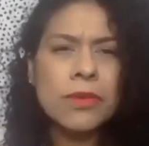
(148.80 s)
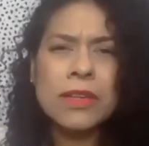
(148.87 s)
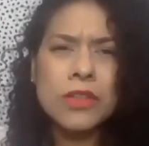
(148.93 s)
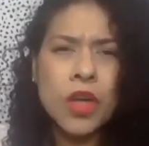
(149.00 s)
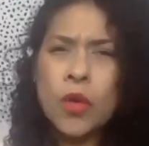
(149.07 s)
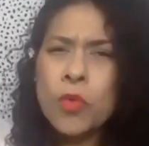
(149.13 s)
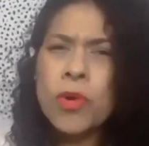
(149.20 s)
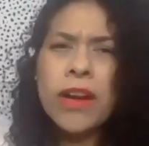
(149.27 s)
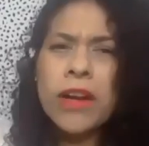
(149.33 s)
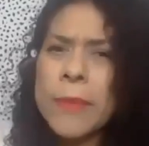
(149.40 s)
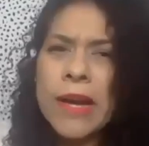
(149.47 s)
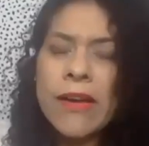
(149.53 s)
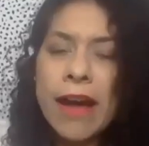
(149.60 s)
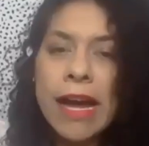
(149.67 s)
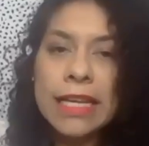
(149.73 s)
don't worry
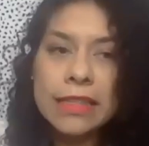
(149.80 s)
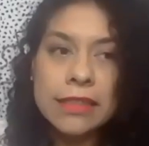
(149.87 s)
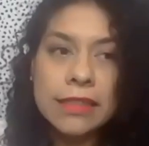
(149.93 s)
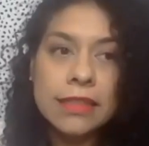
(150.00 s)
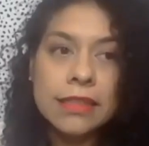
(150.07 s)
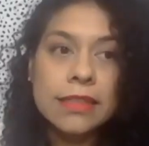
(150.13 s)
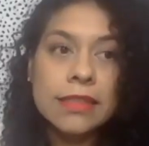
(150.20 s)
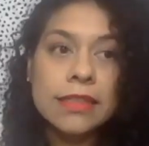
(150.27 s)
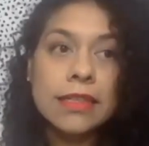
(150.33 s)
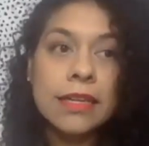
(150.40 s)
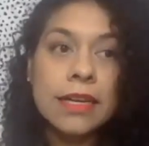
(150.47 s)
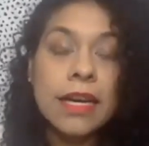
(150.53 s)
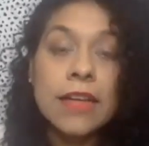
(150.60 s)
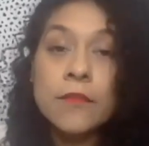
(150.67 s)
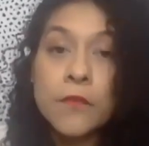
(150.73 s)
about how I look.
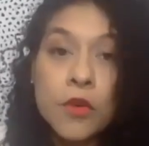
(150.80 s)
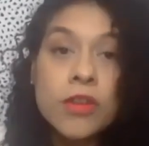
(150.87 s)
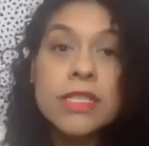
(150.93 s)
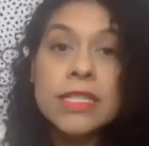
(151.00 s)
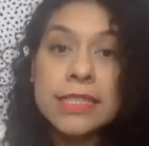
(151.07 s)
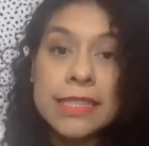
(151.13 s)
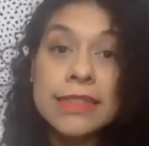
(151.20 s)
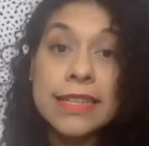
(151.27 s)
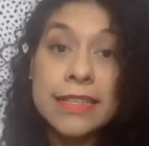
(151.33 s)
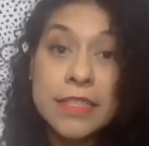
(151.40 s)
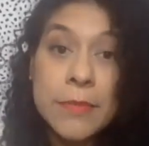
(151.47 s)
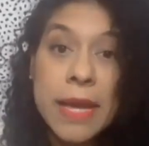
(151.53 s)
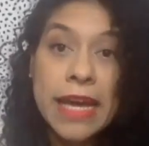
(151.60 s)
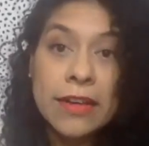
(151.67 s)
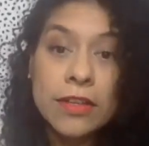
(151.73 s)
Unfortunately, it does
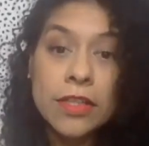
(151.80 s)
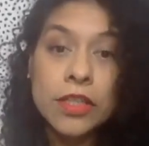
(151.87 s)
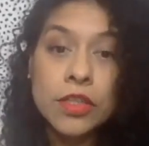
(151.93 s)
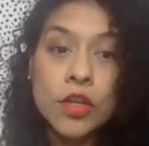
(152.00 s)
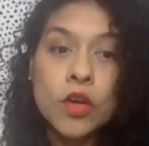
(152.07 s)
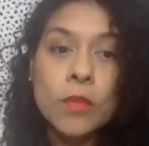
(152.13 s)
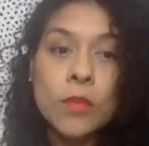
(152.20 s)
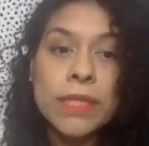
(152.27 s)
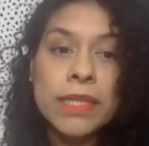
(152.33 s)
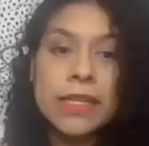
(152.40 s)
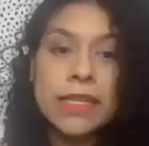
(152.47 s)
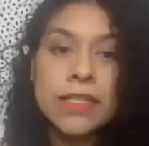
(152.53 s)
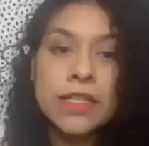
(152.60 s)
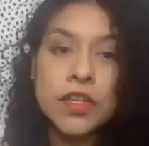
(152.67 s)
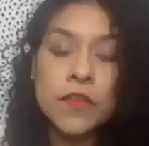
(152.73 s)
matter,
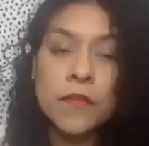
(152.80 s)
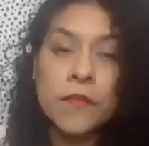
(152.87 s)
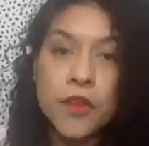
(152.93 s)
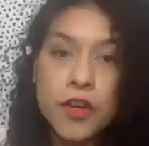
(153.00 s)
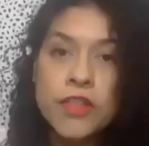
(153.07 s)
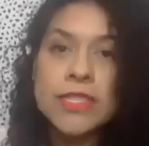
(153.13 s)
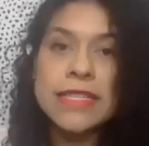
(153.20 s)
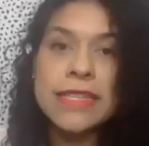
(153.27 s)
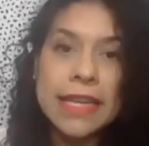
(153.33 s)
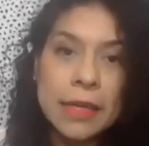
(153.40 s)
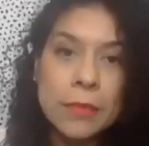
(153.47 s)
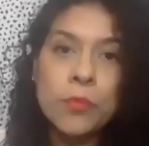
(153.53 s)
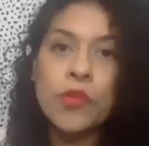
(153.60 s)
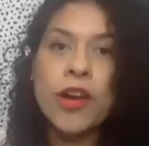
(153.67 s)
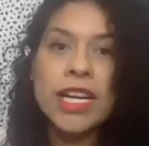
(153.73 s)
because your first
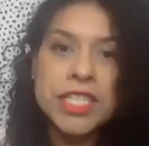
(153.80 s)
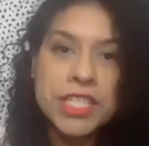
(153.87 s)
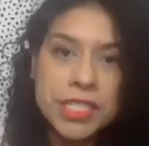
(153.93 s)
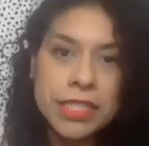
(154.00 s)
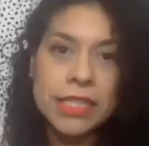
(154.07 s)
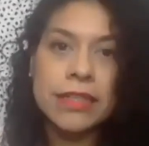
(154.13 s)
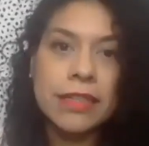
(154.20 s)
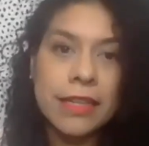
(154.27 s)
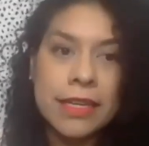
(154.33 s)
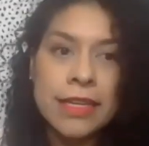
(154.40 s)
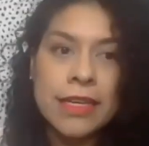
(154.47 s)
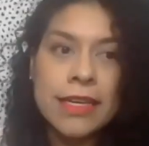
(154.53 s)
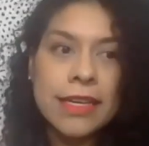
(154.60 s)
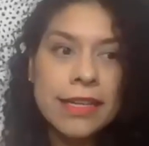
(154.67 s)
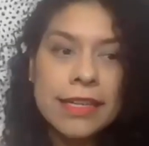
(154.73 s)
impression
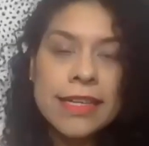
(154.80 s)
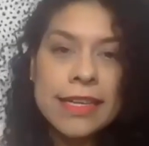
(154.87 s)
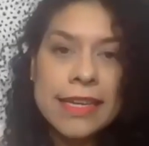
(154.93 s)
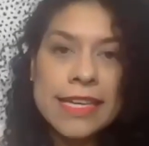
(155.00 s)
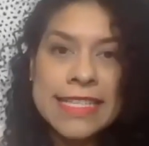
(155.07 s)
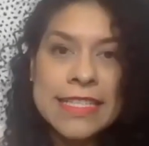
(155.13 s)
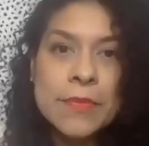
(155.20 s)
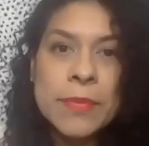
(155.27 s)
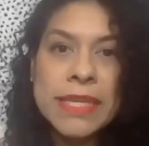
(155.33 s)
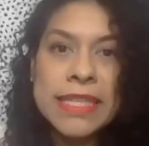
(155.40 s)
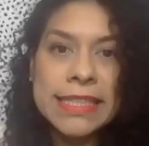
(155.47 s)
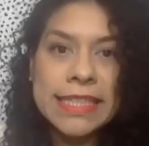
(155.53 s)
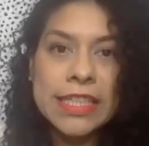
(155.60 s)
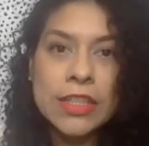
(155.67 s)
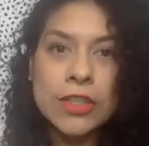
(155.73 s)
is a
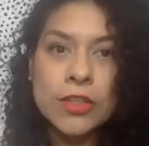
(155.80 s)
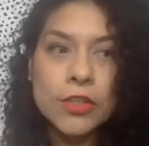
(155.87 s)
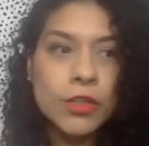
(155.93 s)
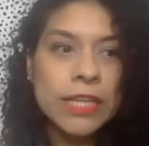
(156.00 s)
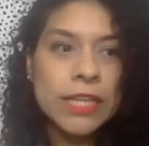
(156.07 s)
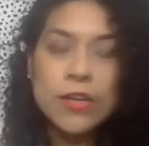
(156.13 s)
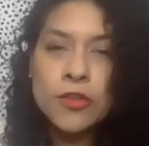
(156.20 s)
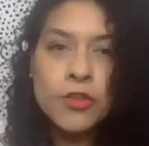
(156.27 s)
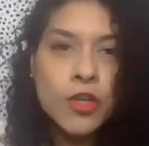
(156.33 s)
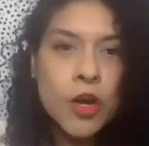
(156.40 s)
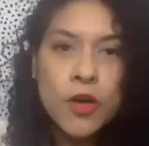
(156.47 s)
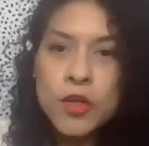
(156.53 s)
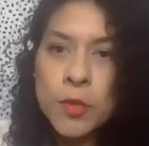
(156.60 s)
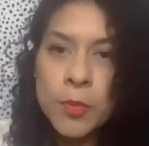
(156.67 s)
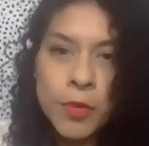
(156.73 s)
big deal. They don't
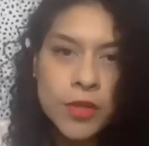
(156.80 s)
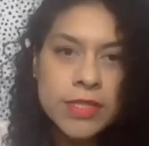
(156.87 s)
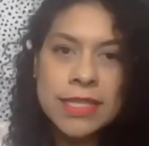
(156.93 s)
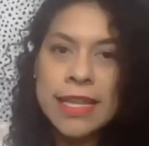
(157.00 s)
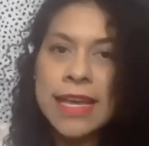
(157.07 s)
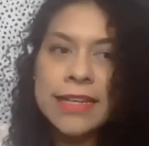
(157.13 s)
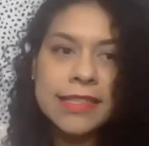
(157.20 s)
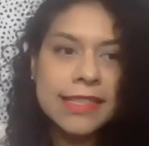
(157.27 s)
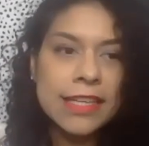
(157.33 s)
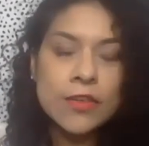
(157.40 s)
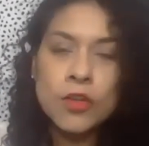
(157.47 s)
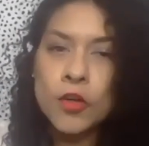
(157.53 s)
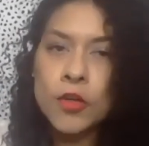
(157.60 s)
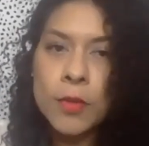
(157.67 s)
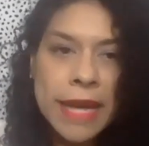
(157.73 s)
know your personality, they don't
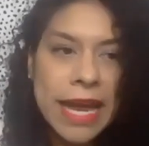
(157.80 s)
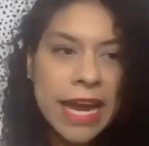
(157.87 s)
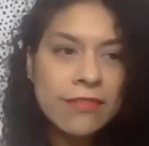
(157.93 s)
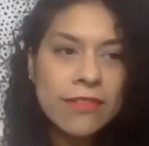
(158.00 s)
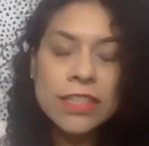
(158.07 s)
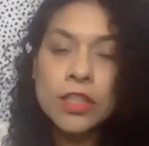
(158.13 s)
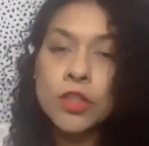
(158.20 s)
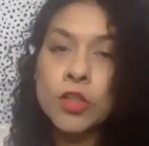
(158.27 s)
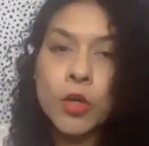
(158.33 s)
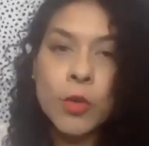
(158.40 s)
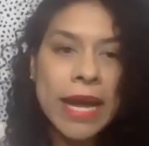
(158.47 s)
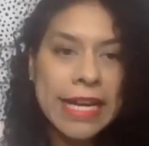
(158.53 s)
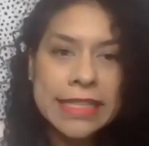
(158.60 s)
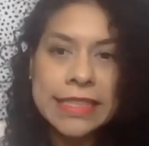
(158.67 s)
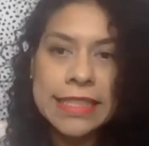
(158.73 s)
know your background, they don't know
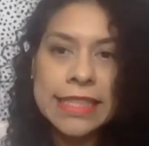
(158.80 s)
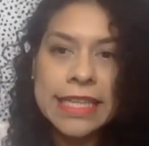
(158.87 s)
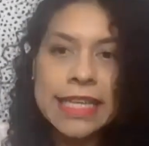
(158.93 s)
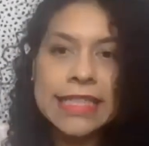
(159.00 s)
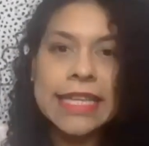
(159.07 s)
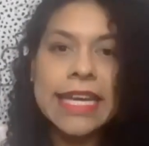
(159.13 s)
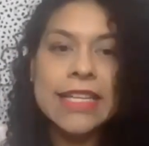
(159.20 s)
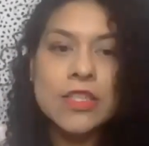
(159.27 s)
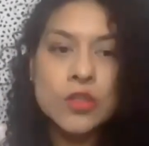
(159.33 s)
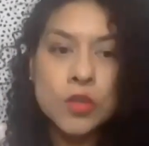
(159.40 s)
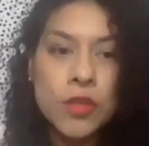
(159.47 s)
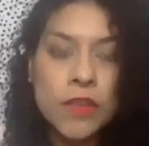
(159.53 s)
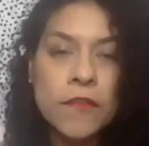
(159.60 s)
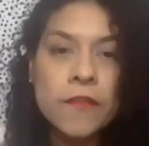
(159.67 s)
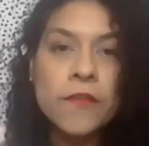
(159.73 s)
anything like that. So
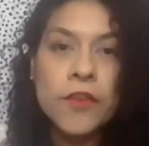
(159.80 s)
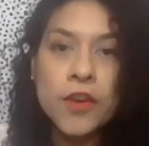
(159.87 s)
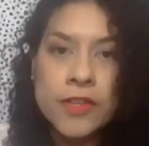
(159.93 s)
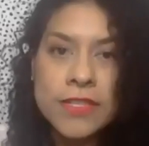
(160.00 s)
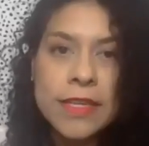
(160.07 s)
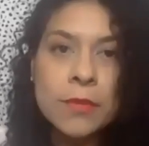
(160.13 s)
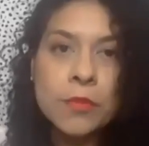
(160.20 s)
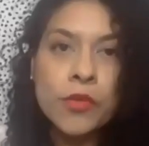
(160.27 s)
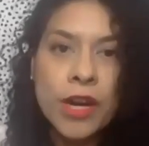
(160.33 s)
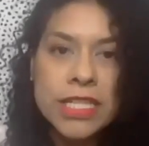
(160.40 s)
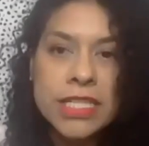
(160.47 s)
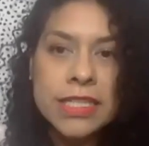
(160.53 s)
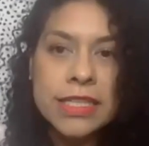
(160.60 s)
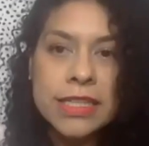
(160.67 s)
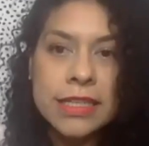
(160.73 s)
the first
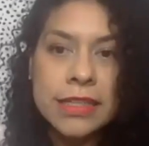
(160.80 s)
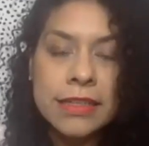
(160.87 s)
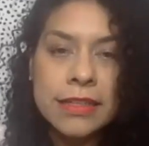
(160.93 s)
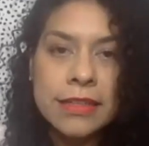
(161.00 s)
impression